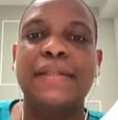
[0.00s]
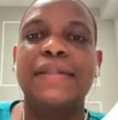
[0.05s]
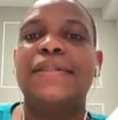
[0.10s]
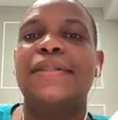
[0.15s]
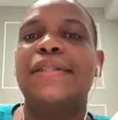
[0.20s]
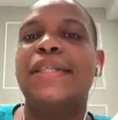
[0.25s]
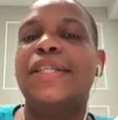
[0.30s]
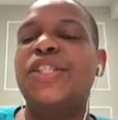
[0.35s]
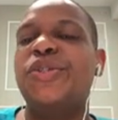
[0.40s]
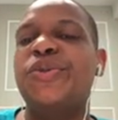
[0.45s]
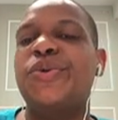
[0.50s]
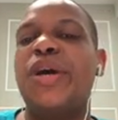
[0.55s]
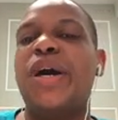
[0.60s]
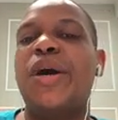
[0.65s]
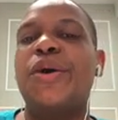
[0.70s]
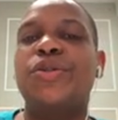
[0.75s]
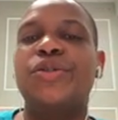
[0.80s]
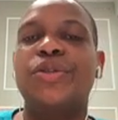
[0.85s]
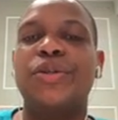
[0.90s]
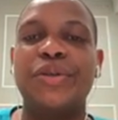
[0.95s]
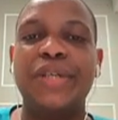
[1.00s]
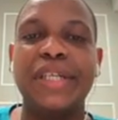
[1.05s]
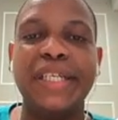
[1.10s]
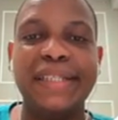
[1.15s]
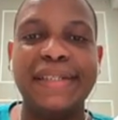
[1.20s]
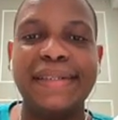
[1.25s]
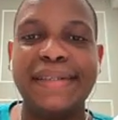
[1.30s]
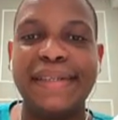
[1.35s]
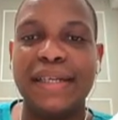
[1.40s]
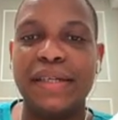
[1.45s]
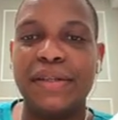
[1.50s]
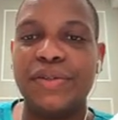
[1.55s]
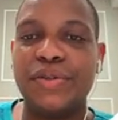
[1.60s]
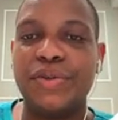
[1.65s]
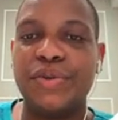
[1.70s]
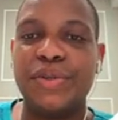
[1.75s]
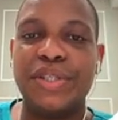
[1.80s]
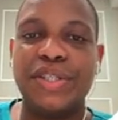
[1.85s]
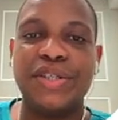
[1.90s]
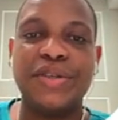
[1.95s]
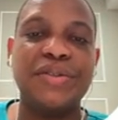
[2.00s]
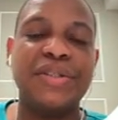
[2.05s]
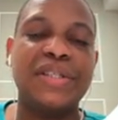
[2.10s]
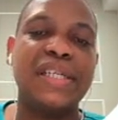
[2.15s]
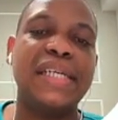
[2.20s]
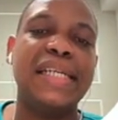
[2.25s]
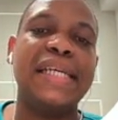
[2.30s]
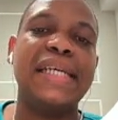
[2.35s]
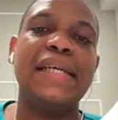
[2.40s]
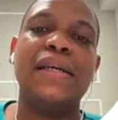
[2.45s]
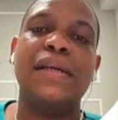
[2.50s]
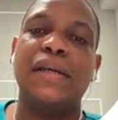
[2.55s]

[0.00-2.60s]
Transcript: They show you how to arrange cells horizontally,